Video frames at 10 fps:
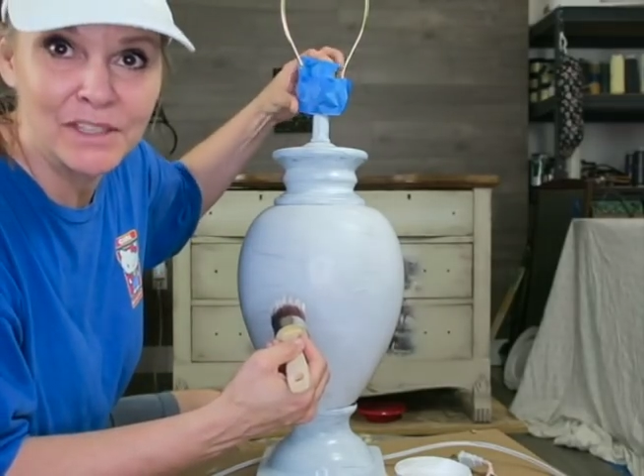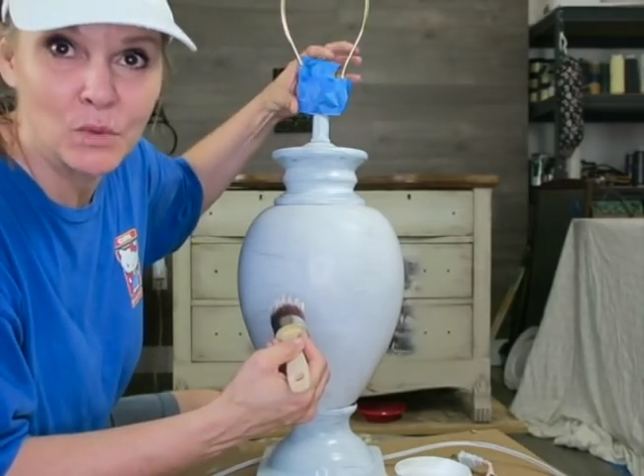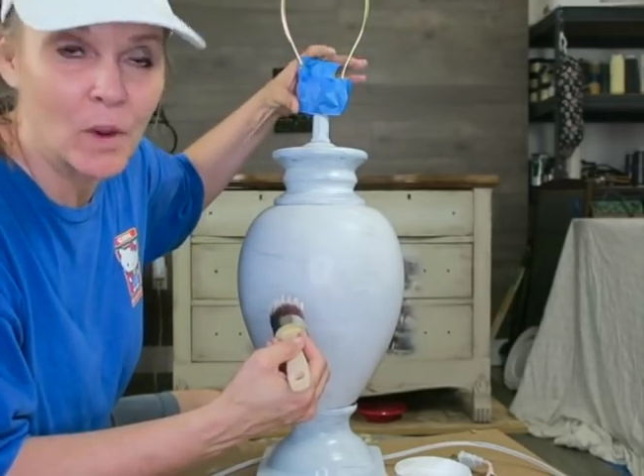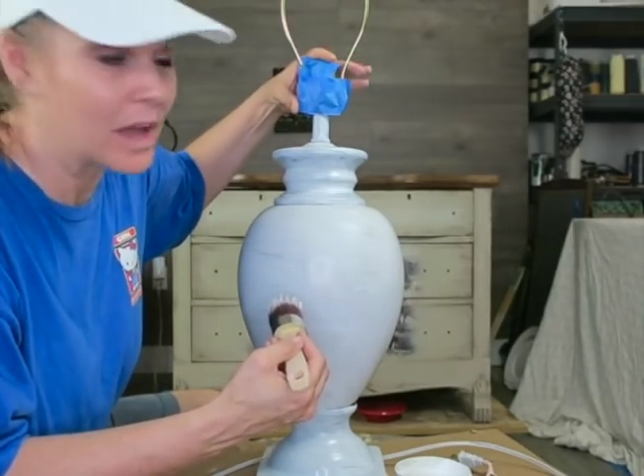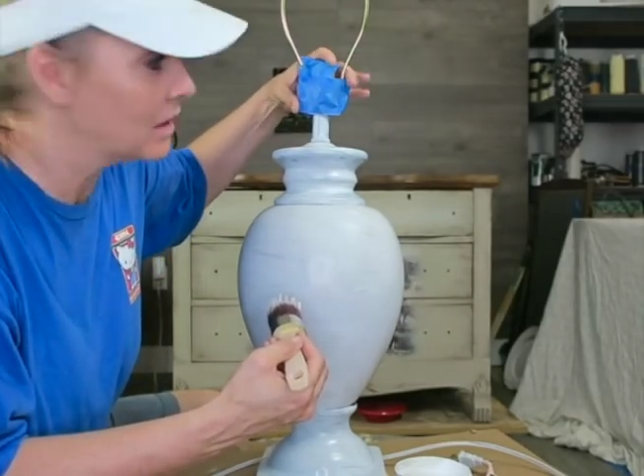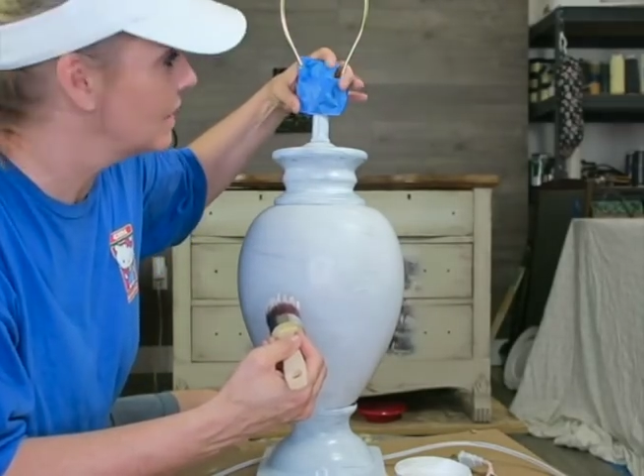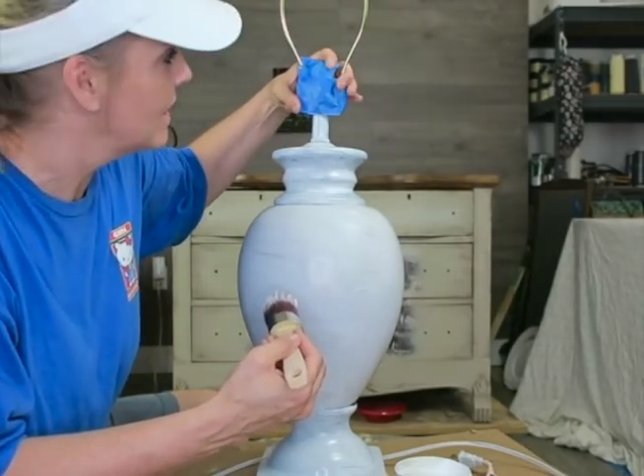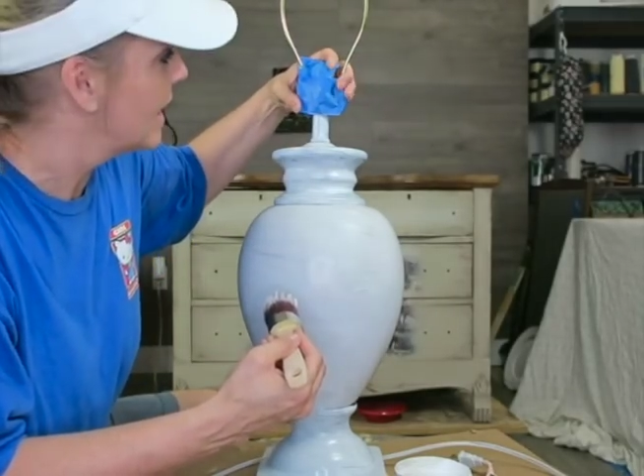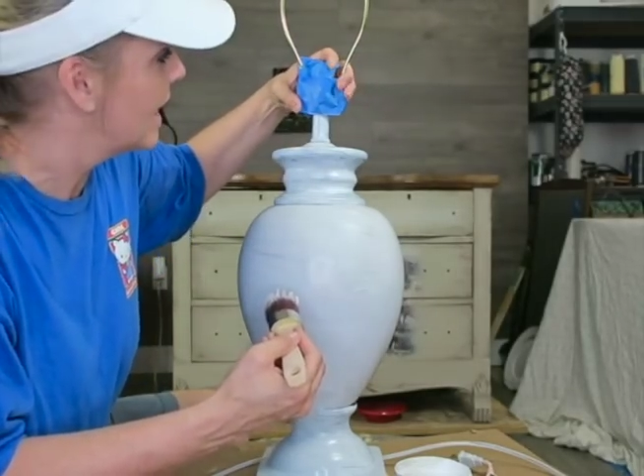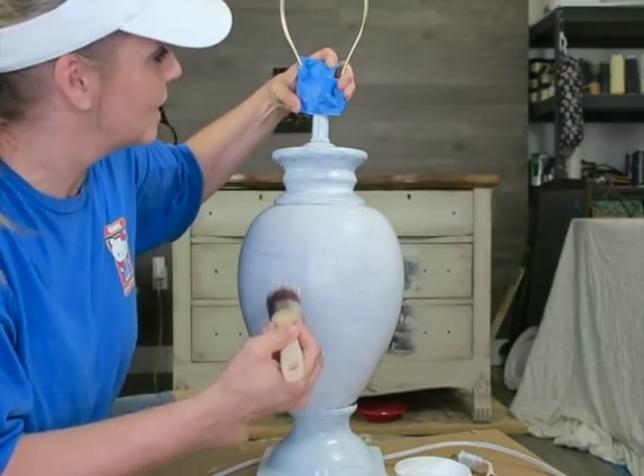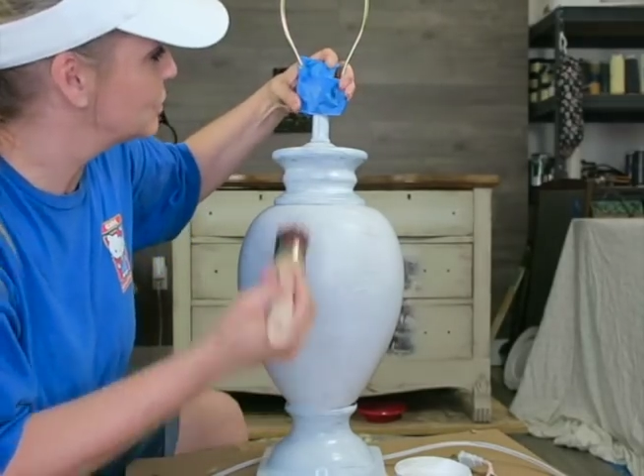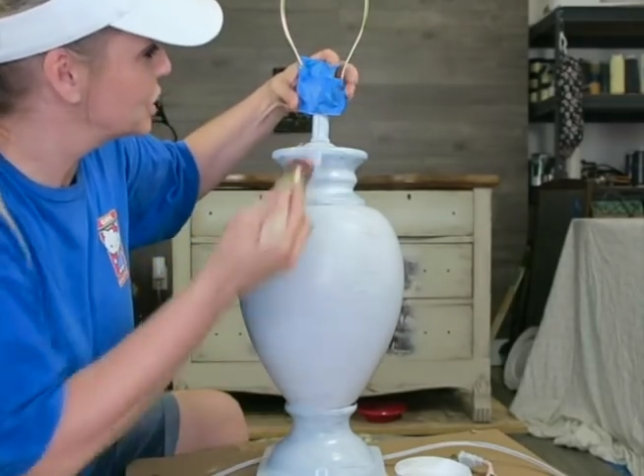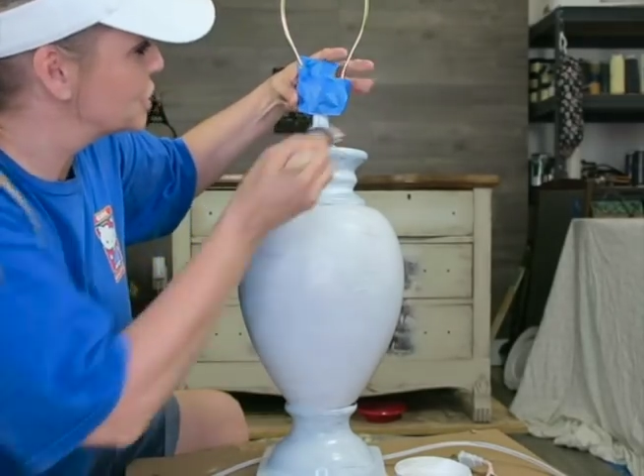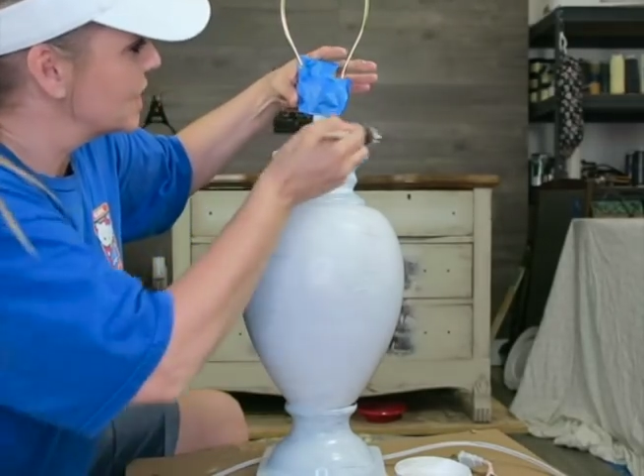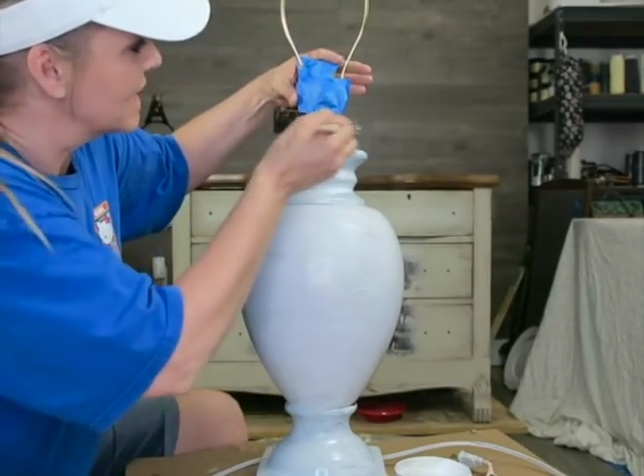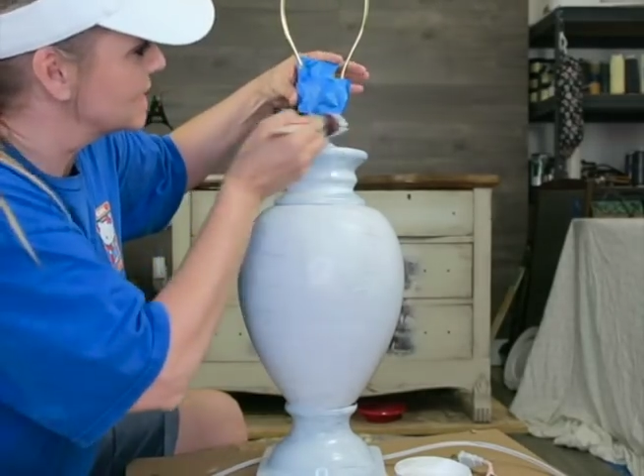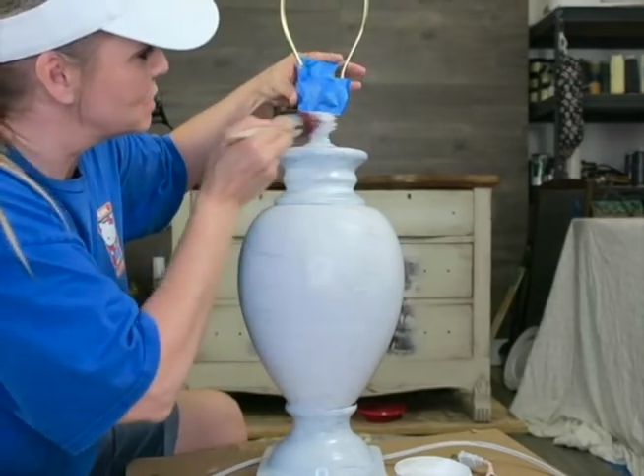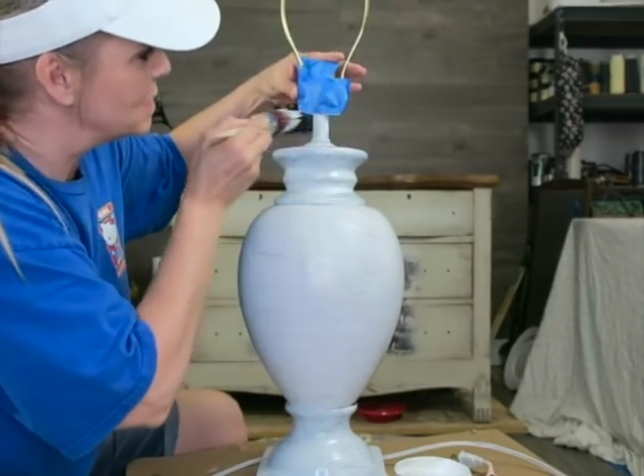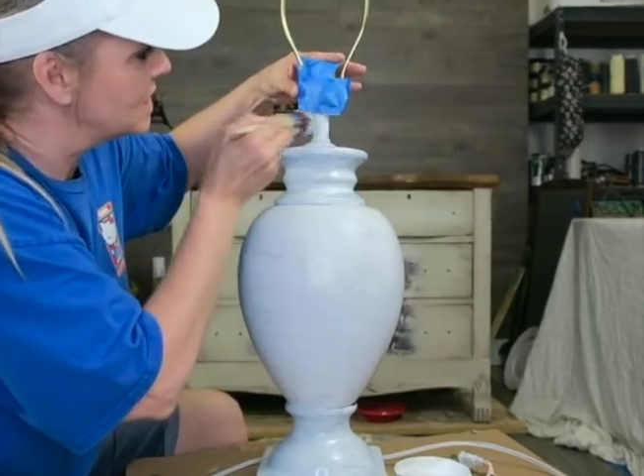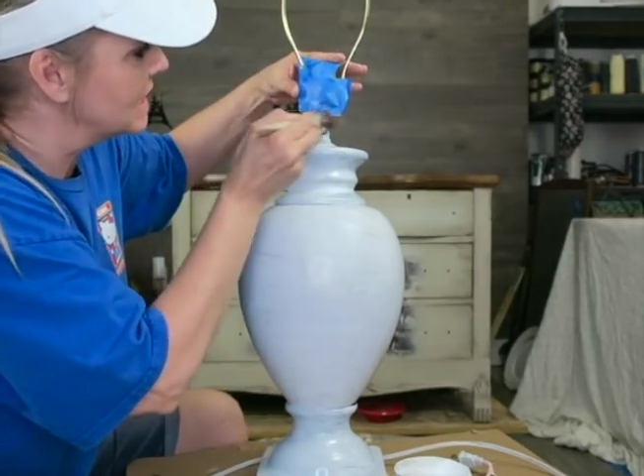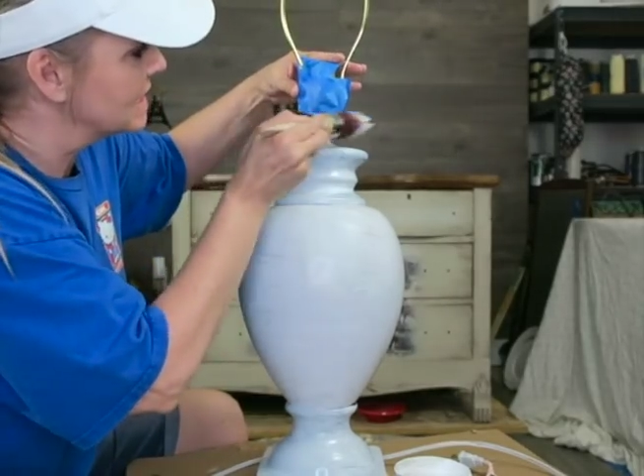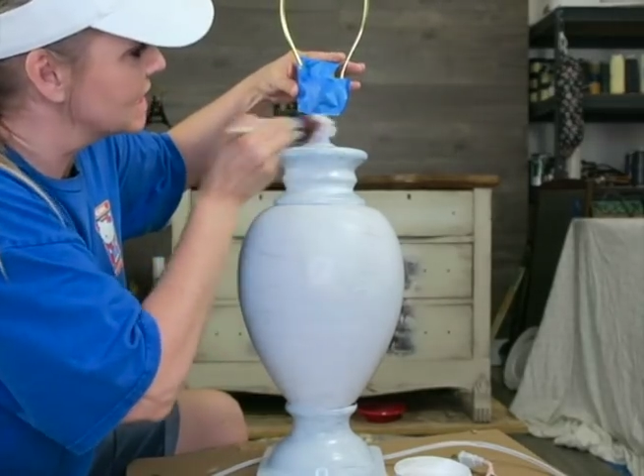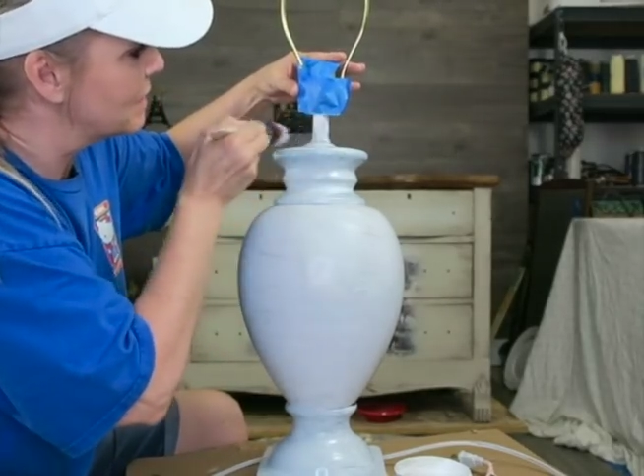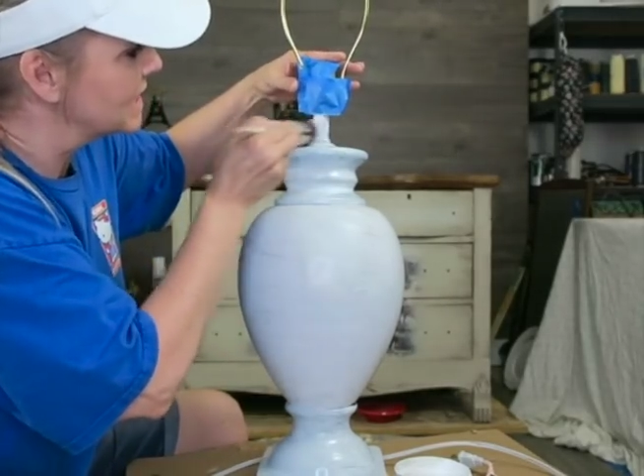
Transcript: as well, um, just so that I could speed things up.